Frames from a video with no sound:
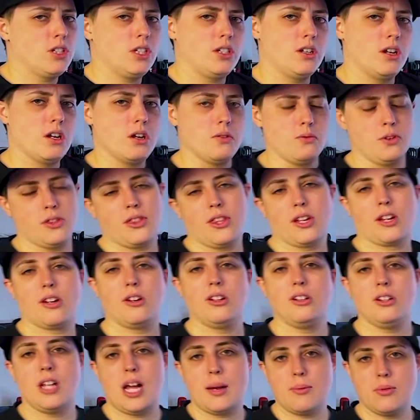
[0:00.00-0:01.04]
all with the
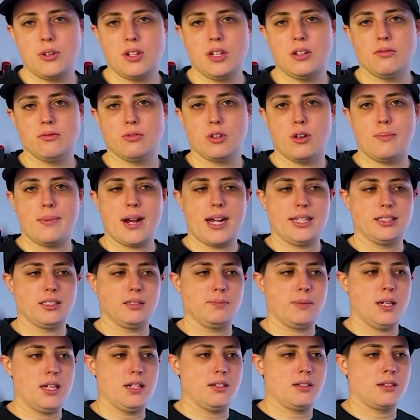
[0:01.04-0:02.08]
collaborative robot
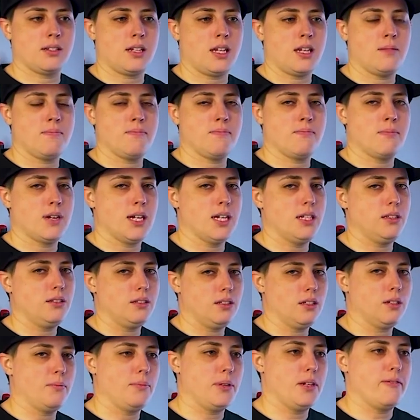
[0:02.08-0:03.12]
space, it might
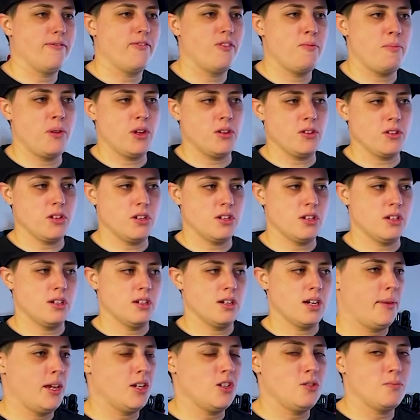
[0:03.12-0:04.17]
look a bit familiar,
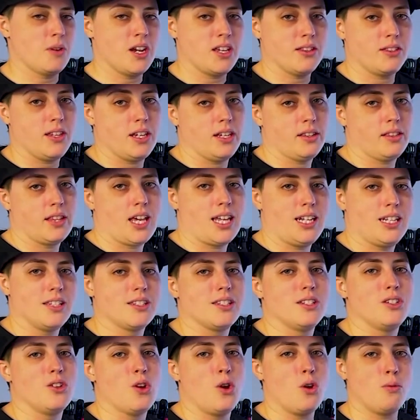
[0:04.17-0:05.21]
and you might think that it's
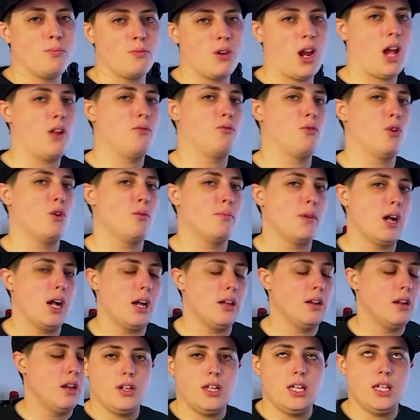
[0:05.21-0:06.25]
an Omron
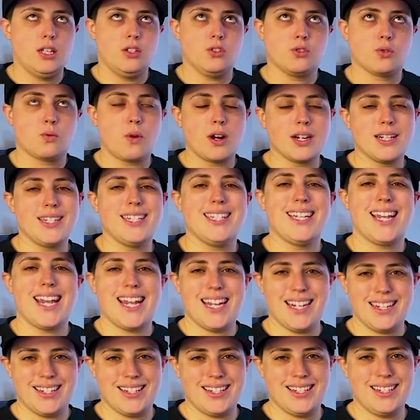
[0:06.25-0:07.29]
robot. In
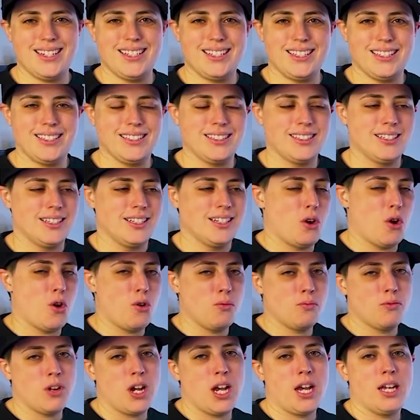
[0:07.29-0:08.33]
2018,
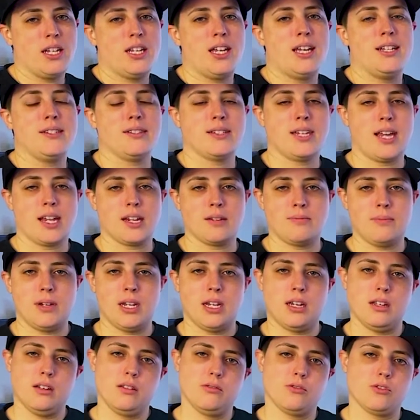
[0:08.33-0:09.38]
Omron and
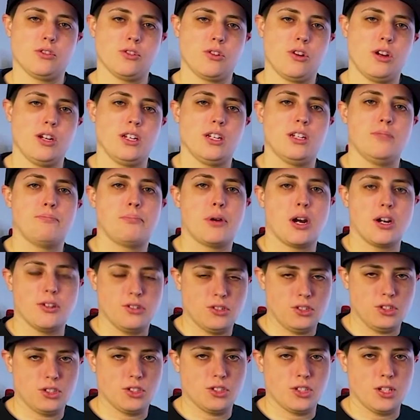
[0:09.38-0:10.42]
Techman joined in
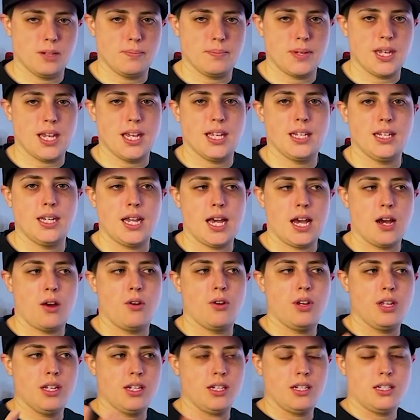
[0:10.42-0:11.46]
partnership, and now
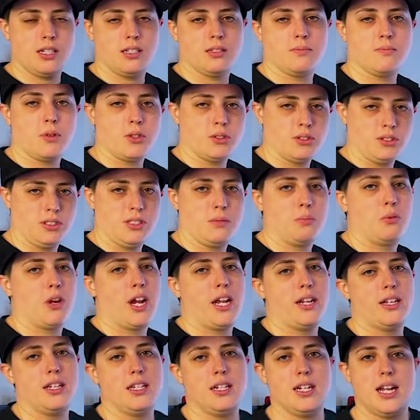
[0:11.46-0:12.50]
it is mostly
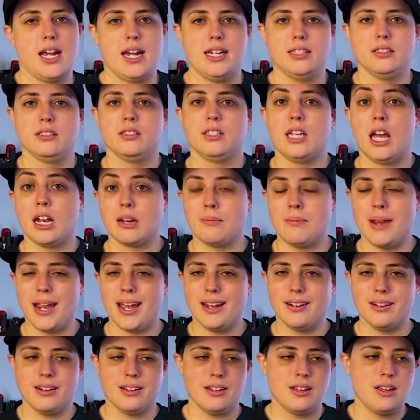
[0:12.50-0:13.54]
branded as Techman,
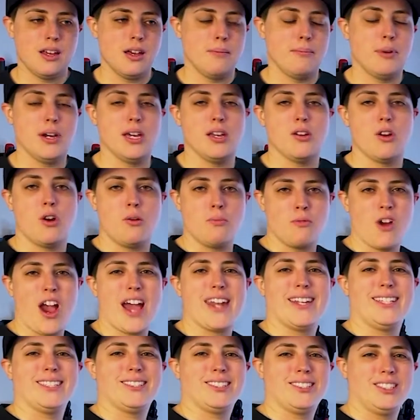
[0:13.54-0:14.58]
but Omron
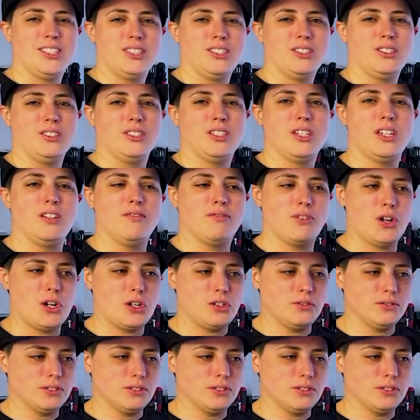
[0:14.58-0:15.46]
is still involved.